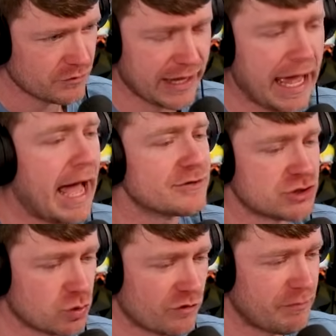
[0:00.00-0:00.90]
They
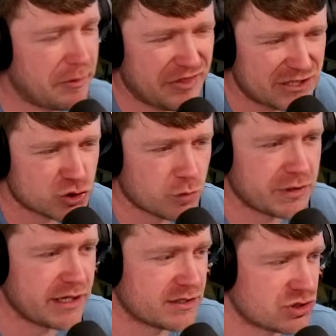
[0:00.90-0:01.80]
had to have. Maybe they
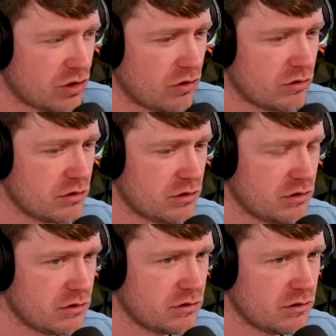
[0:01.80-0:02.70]
zoomed in and saw.
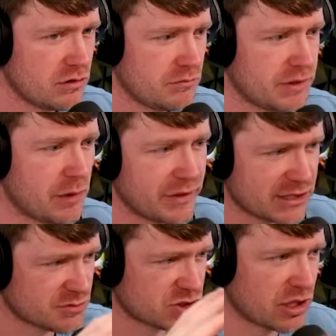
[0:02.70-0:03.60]
But yeah, we
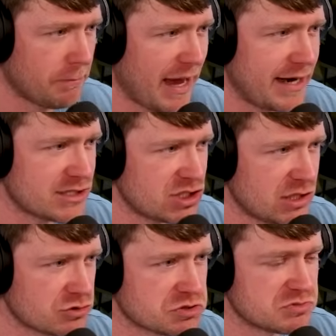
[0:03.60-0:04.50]
got some schematics
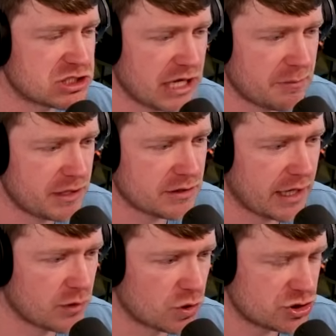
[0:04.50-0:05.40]
here, some Skibidi
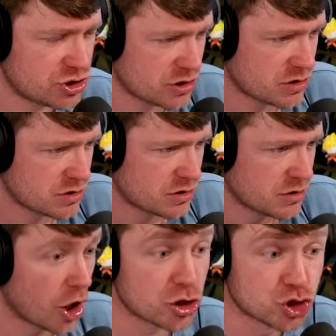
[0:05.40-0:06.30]
language.
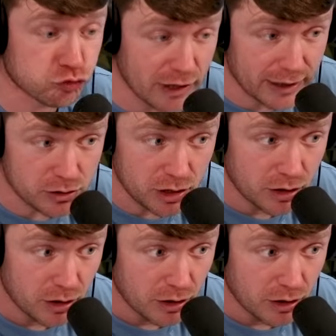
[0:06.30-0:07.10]
A drill?